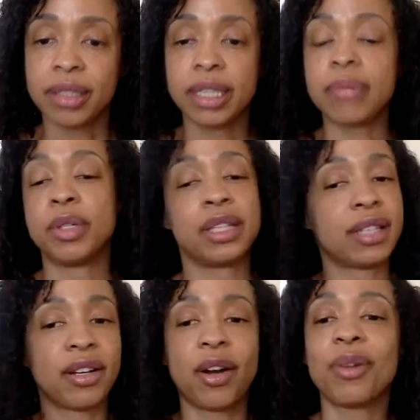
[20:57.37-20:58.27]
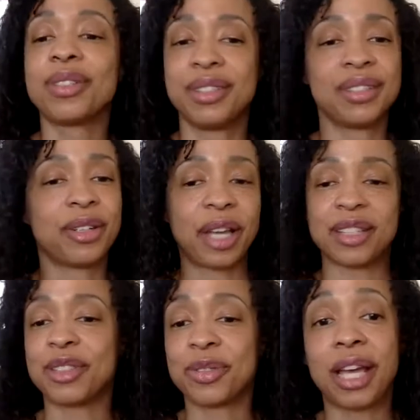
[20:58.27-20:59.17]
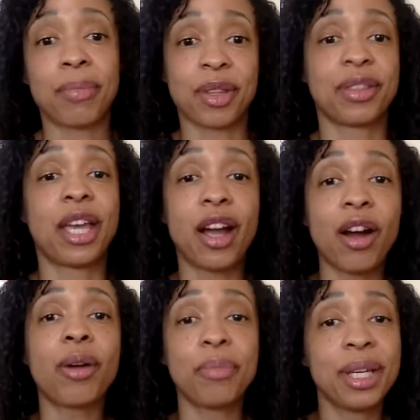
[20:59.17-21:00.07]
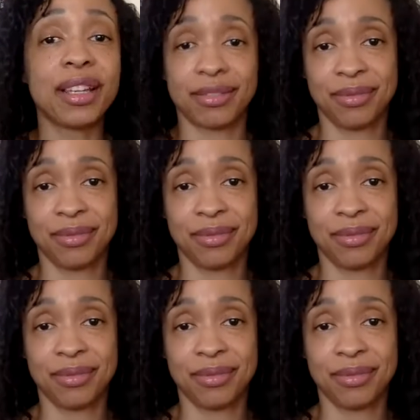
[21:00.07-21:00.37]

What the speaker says: But there are men